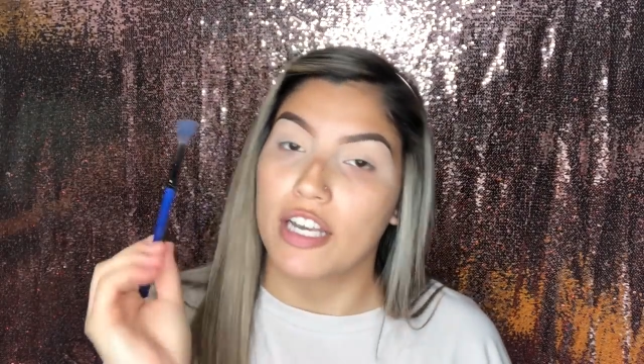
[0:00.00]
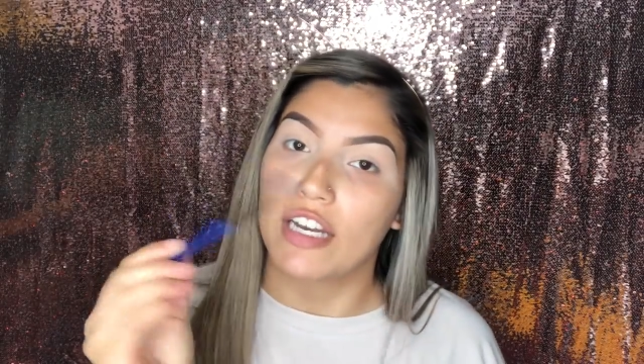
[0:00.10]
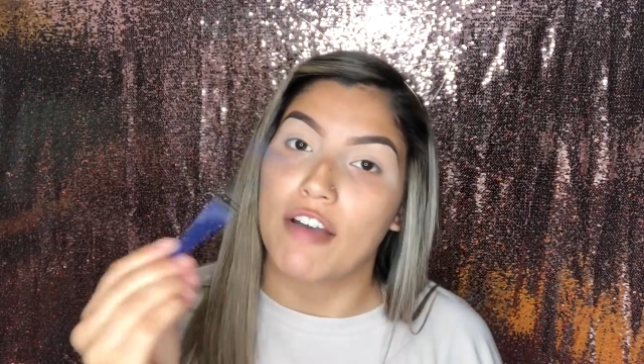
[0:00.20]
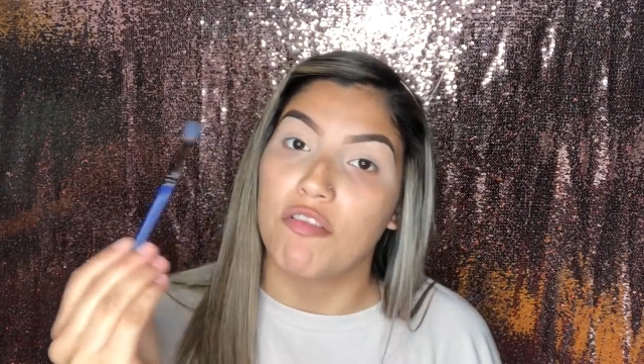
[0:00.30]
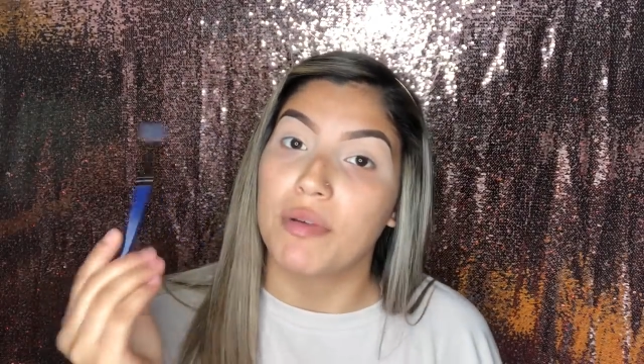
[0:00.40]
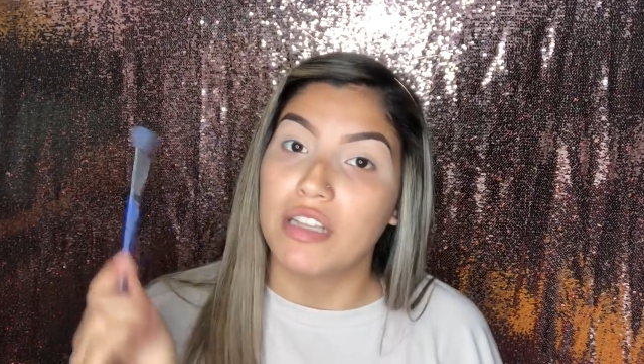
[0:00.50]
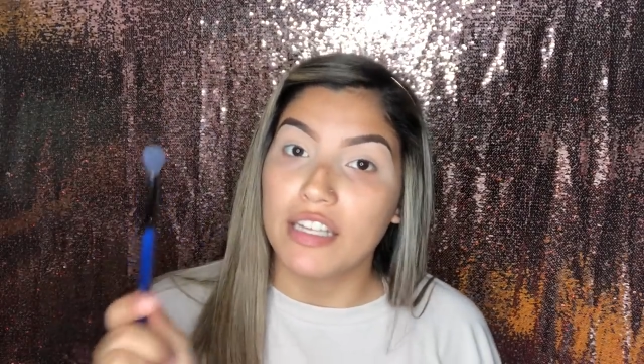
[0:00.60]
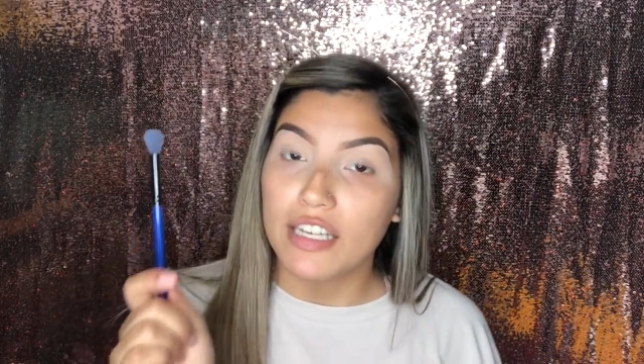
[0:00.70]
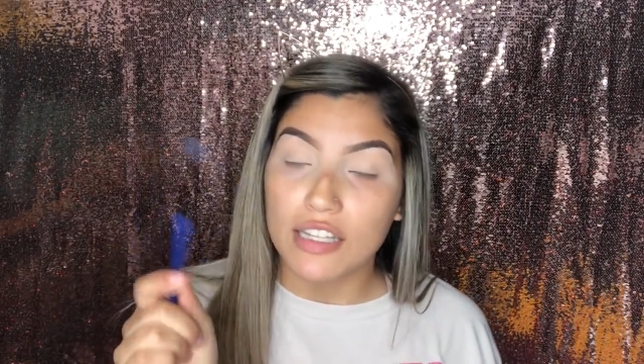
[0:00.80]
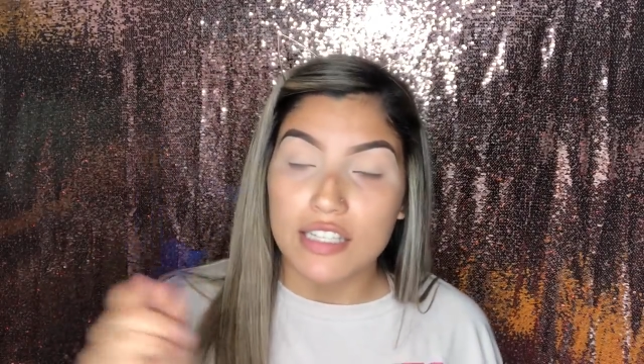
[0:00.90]
again I will be
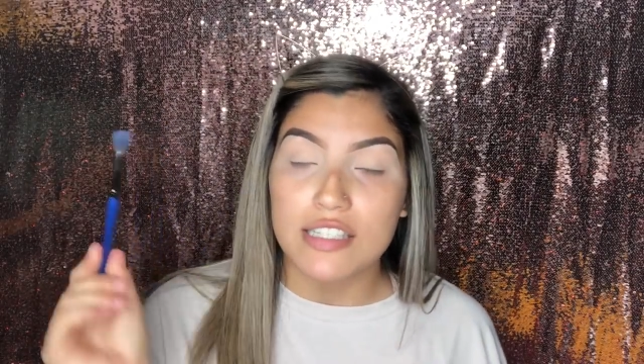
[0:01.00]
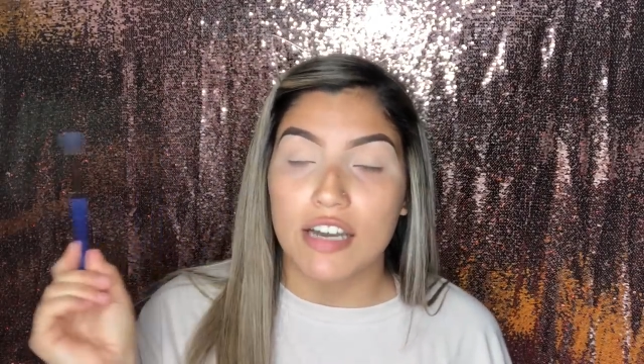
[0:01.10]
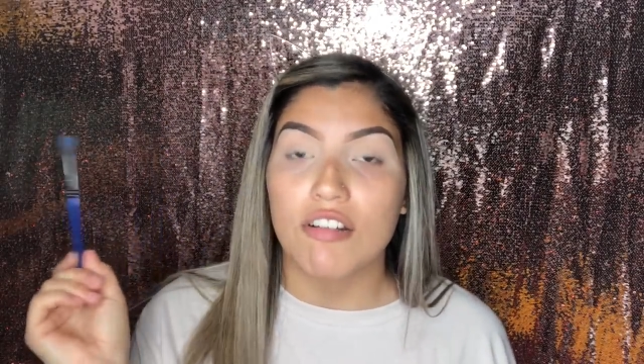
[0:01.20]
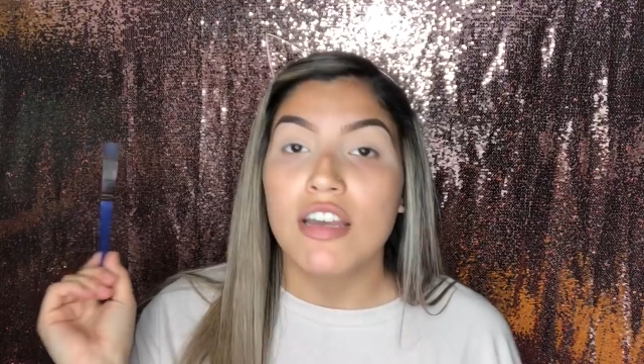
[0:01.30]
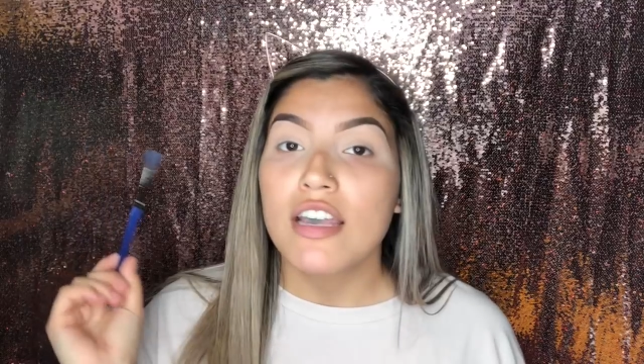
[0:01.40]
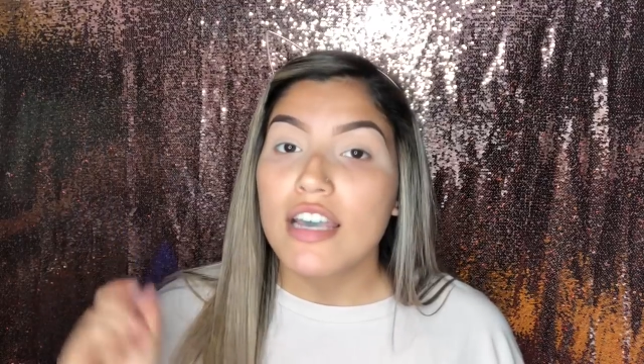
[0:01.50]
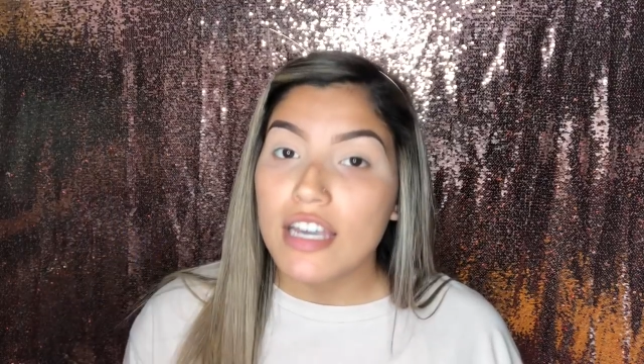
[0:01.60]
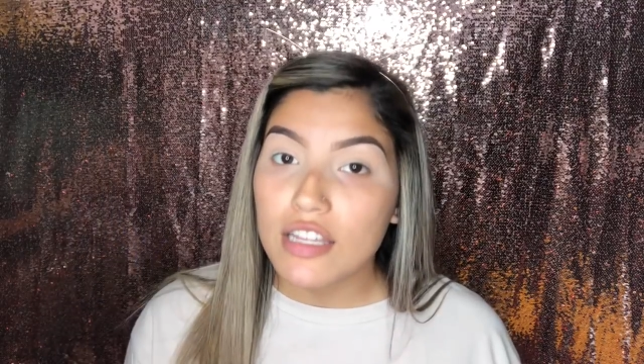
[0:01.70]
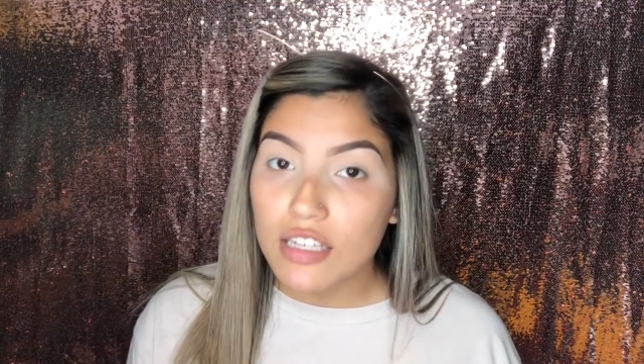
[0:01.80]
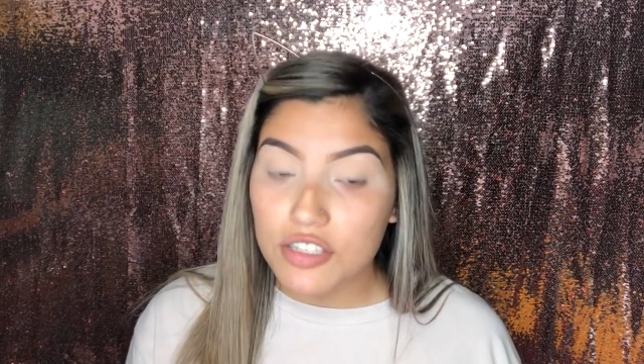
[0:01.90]
linking these down
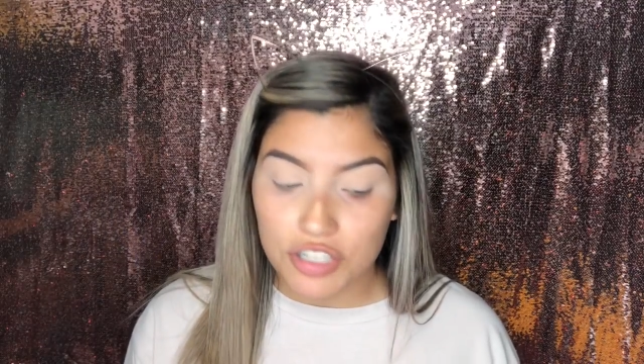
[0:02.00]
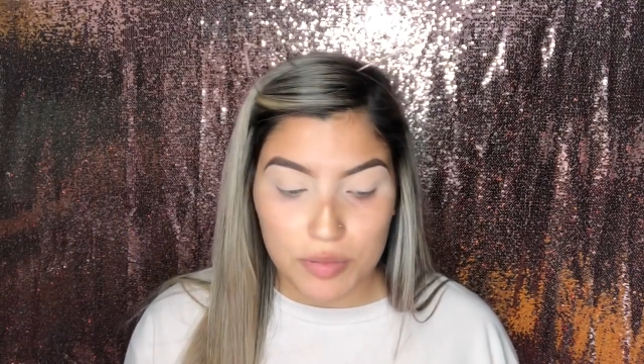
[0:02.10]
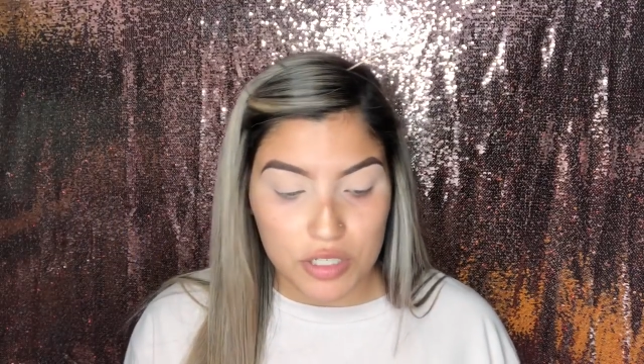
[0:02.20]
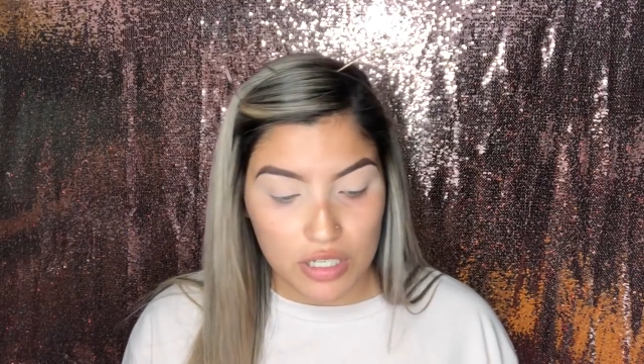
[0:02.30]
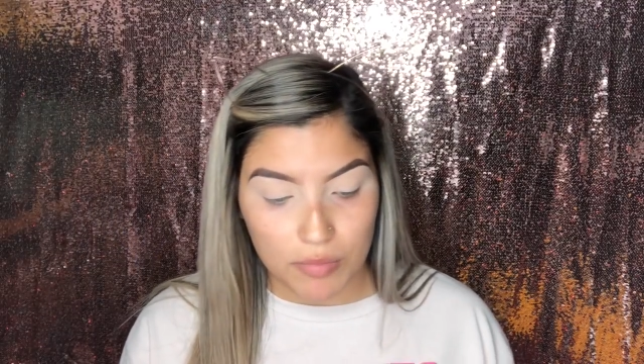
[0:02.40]
in the description.